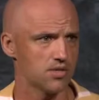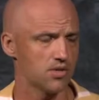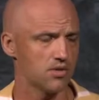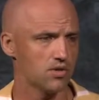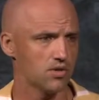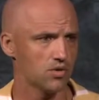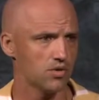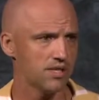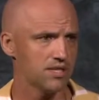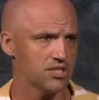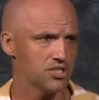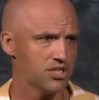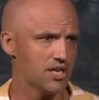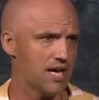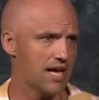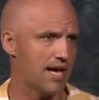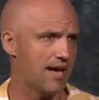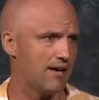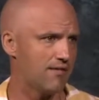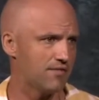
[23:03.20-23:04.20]
the question I
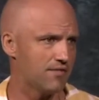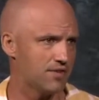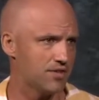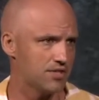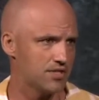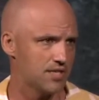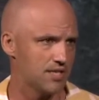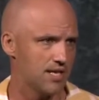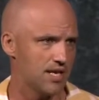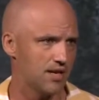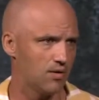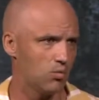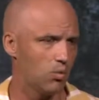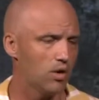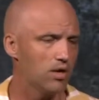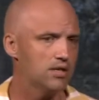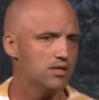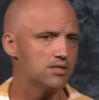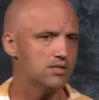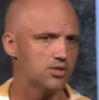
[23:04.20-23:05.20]
have for you today, what
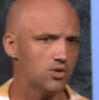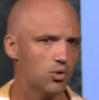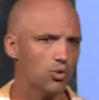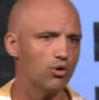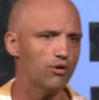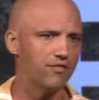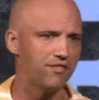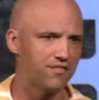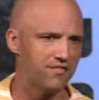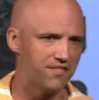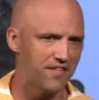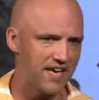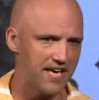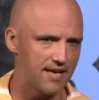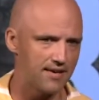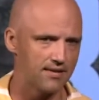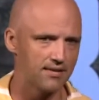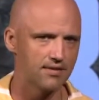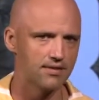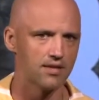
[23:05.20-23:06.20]
is your
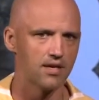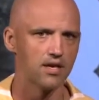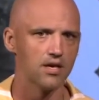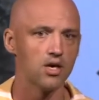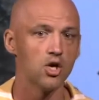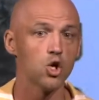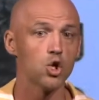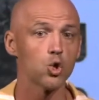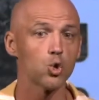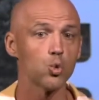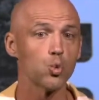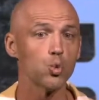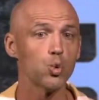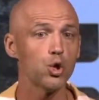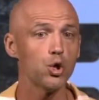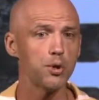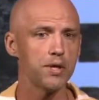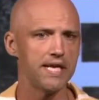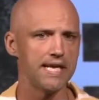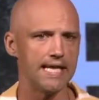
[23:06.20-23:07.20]
faith
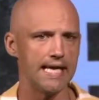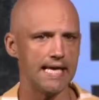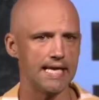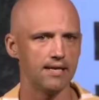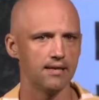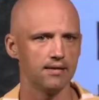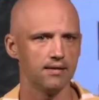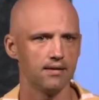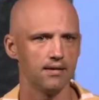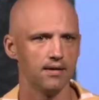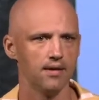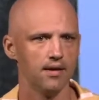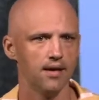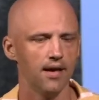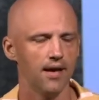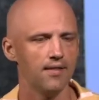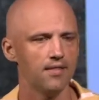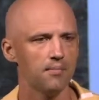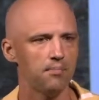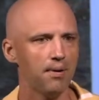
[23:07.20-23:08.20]
rooted in?
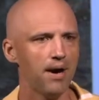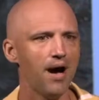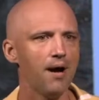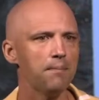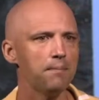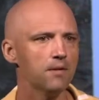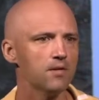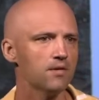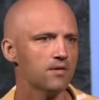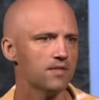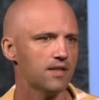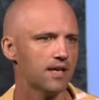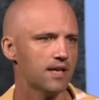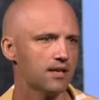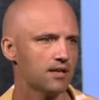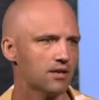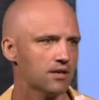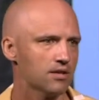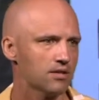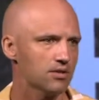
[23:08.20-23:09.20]
And the popular thing in
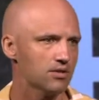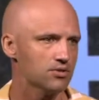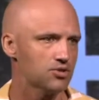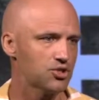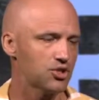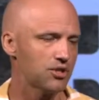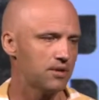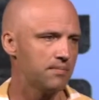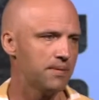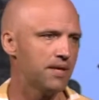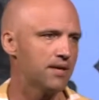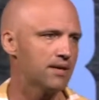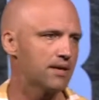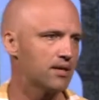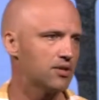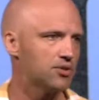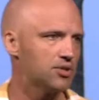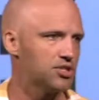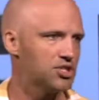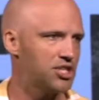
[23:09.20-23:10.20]
our culture in American
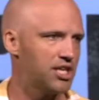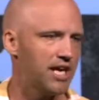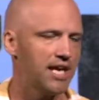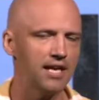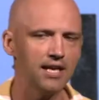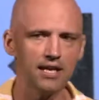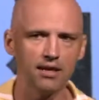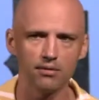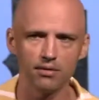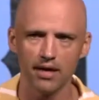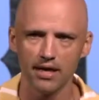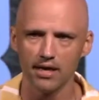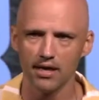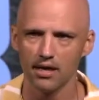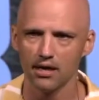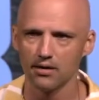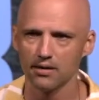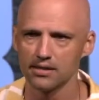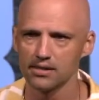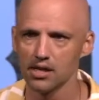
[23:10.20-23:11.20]
Christianity right
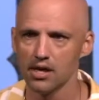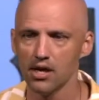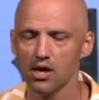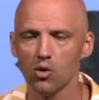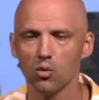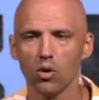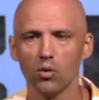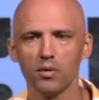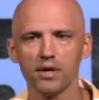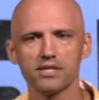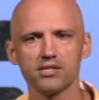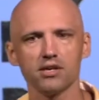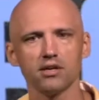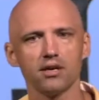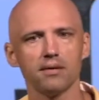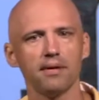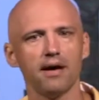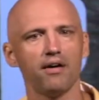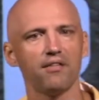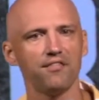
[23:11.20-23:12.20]
now is when we talk
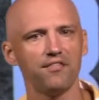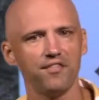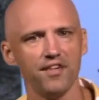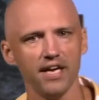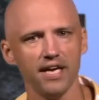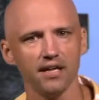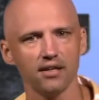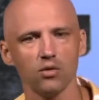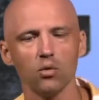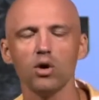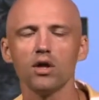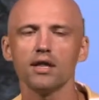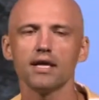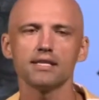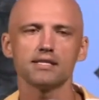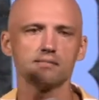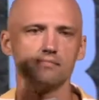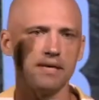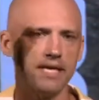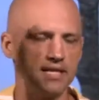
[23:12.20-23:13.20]
about faith, well,
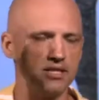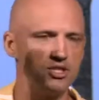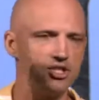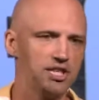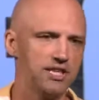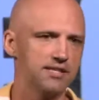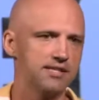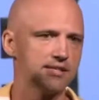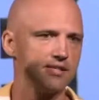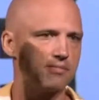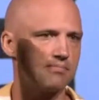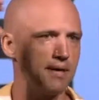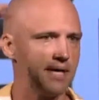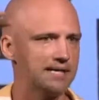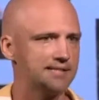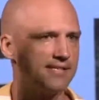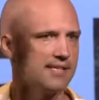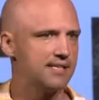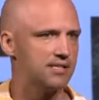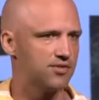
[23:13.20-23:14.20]
that's me and Jesus, my
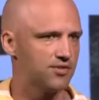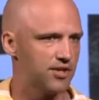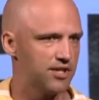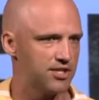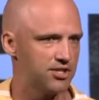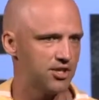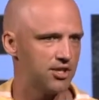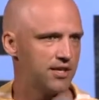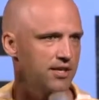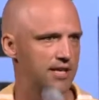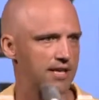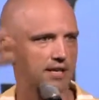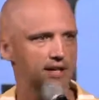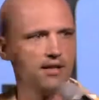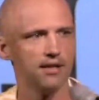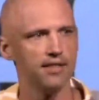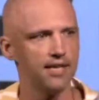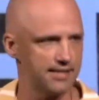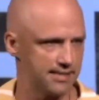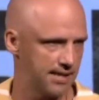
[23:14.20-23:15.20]
sins for eternity,
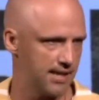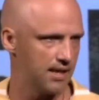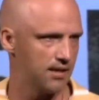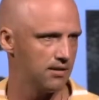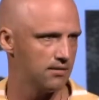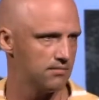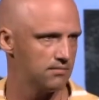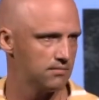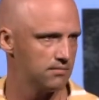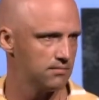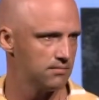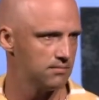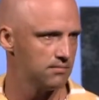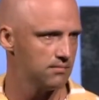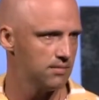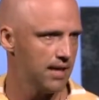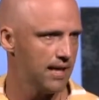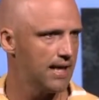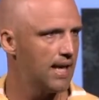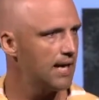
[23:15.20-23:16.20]
that's it.
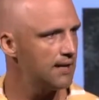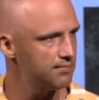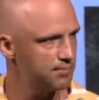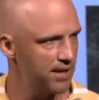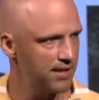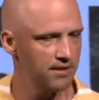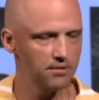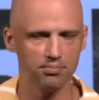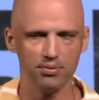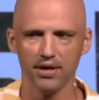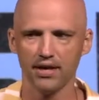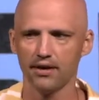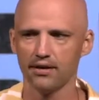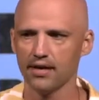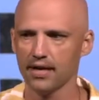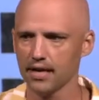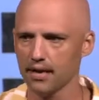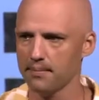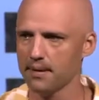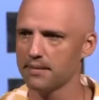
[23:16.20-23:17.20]
And I prayed the prayer and I
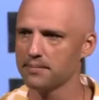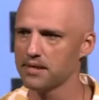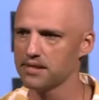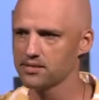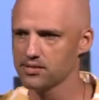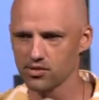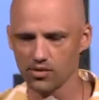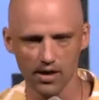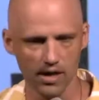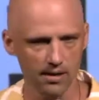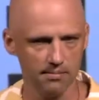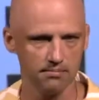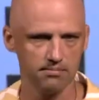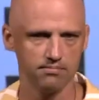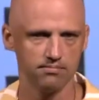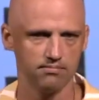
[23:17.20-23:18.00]
got baptized, so I'm